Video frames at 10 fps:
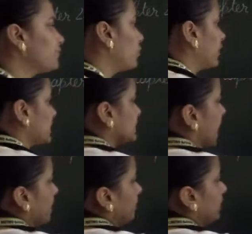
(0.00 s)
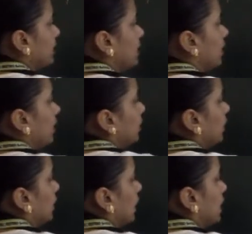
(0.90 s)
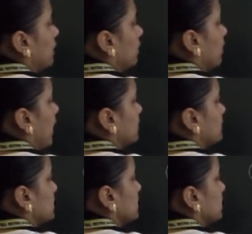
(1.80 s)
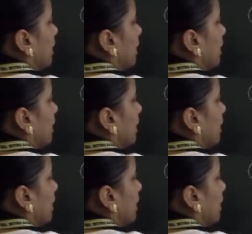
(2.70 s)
For example, he runs.